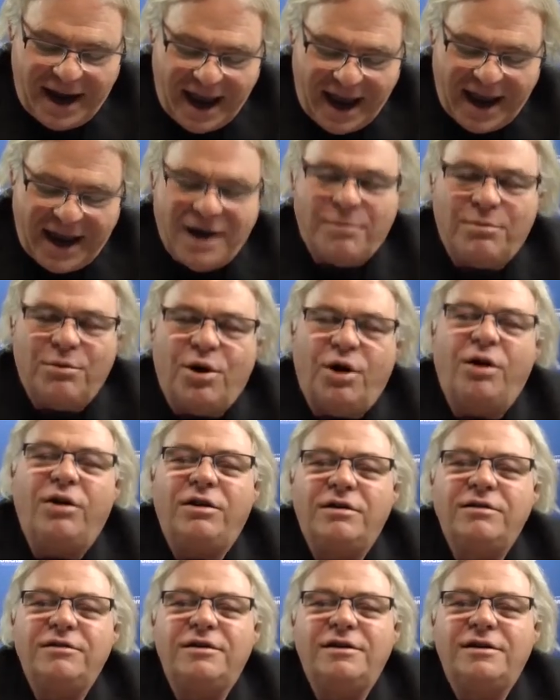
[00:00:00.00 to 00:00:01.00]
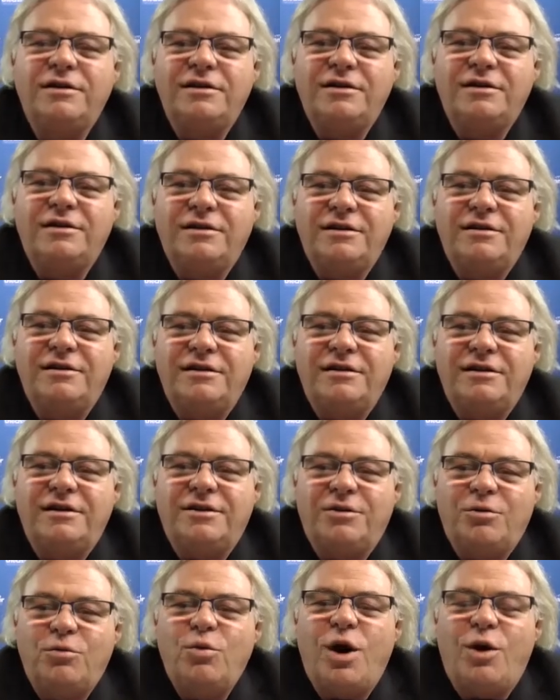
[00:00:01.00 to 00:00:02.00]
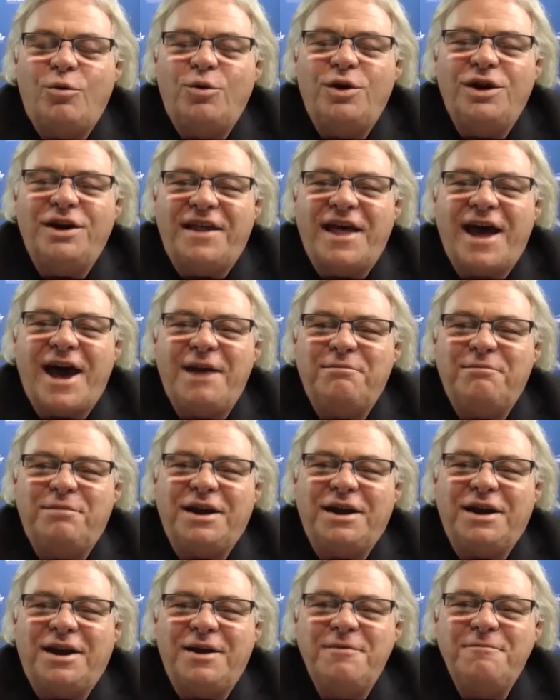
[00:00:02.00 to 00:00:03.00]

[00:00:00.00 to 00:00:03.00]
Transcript: animal, what would that be?